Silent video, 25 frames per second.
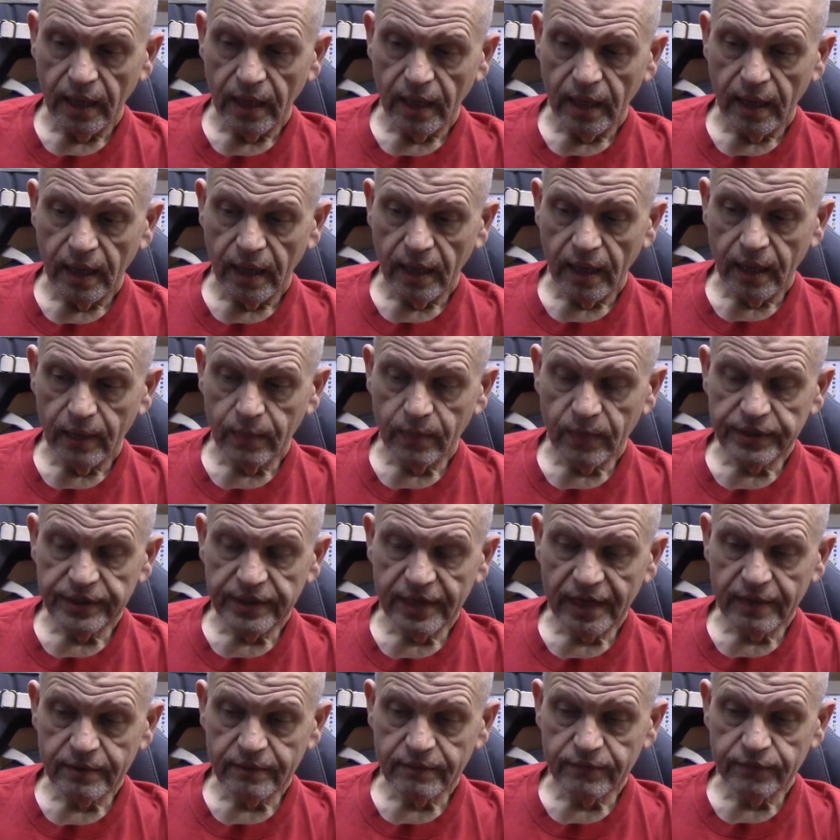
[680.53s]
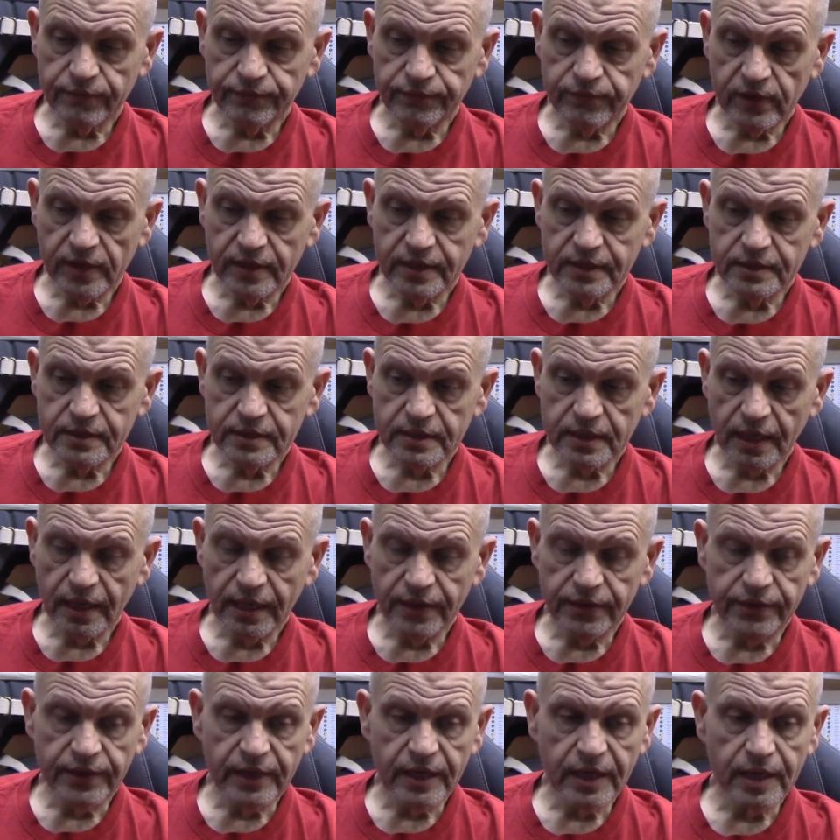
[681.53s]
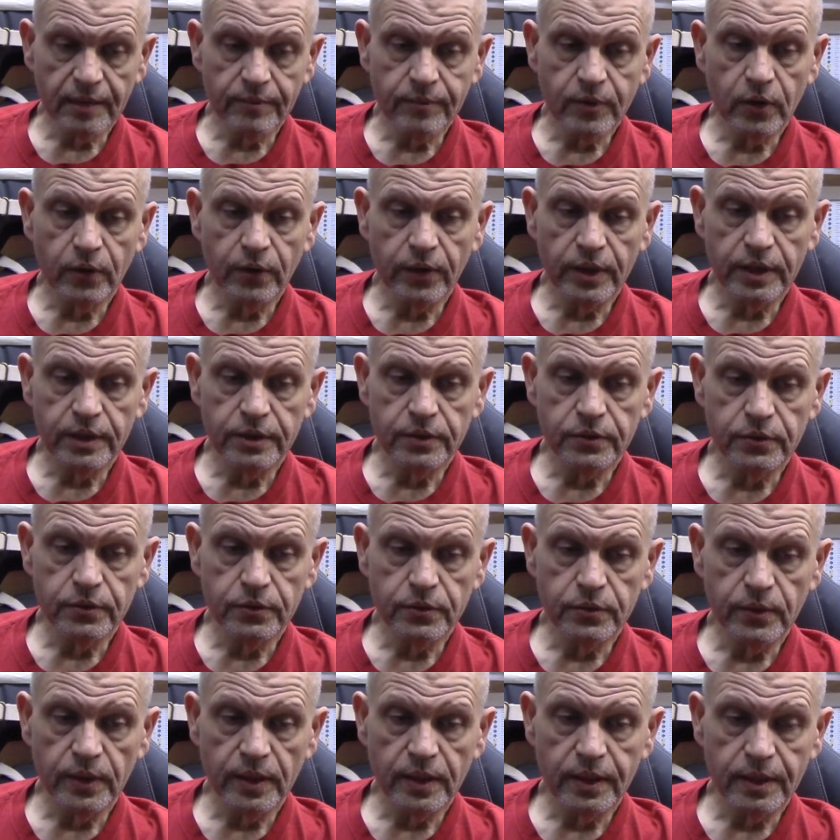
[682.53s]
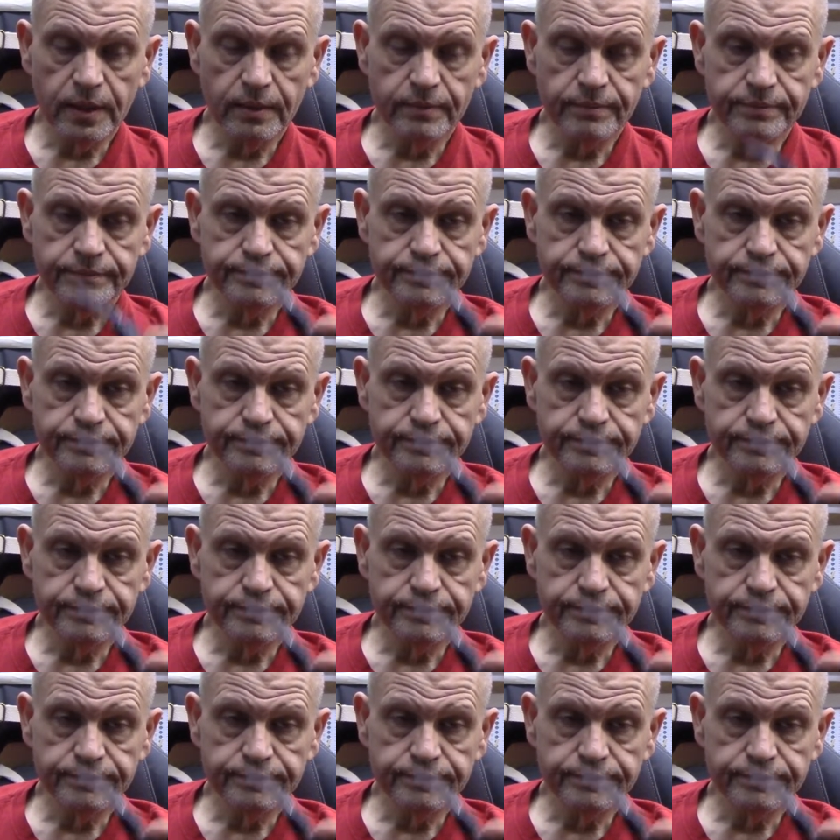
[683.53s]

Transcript: And with that, friends, I think I'm going to uh,